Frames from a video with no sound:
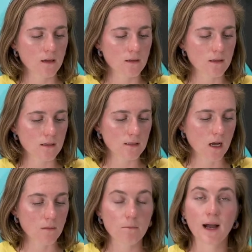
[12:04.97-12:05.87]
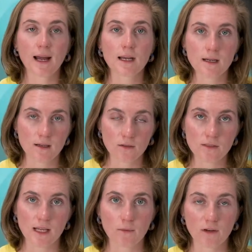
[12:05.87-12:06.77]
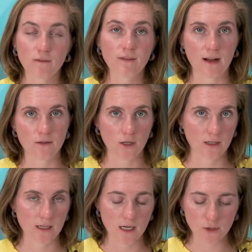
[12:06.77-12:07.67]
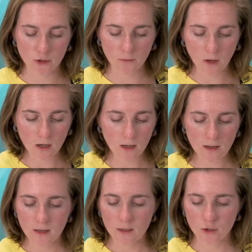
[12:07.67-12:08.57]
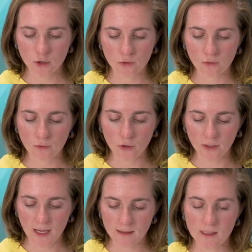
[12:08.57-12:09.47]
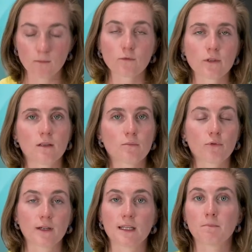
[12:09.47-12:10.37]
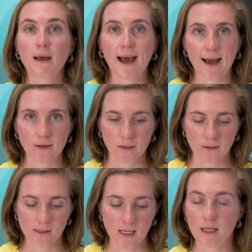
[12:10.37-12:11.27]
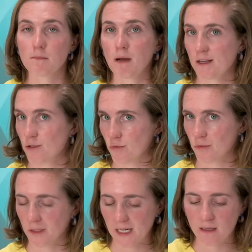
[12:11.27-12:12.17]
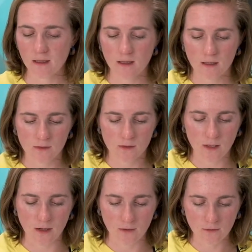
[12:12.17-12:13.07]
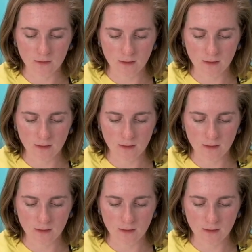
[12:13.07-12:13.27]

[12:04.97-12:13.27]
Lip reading: these pine needles that were found on a nature walk to create some really pretty patterns in my jewelry. So